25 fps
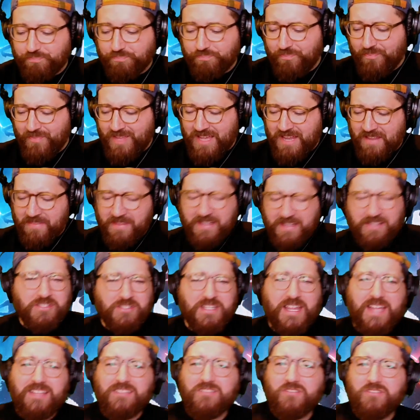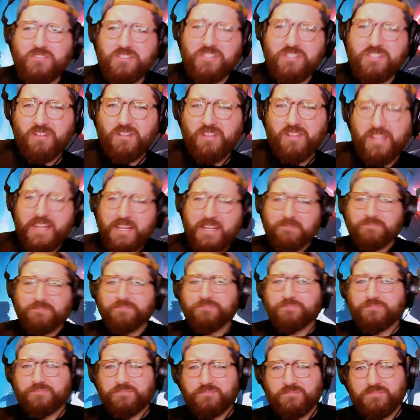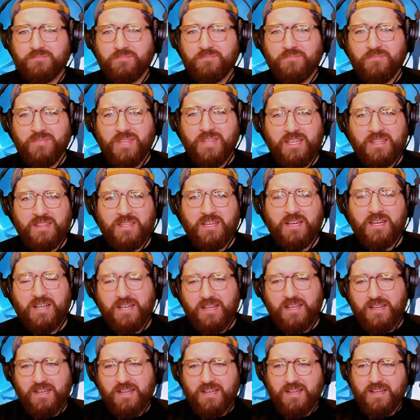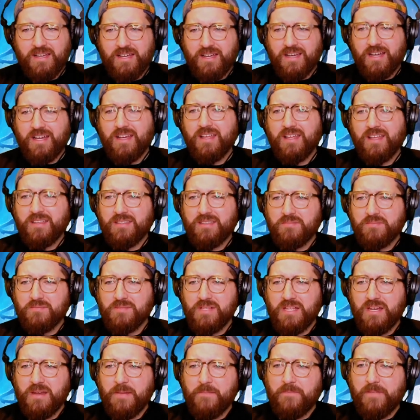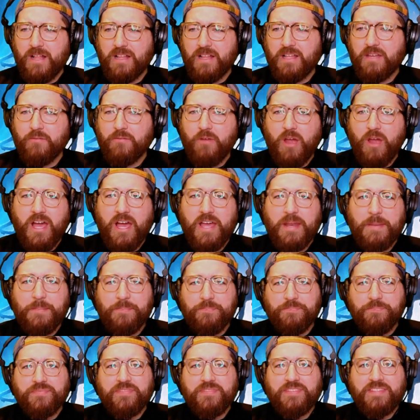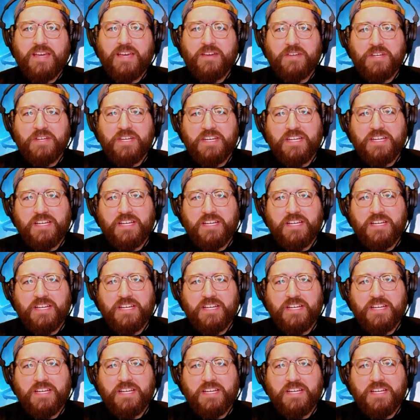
And I think those nests are still in it, in the Millennium Falcon ride down in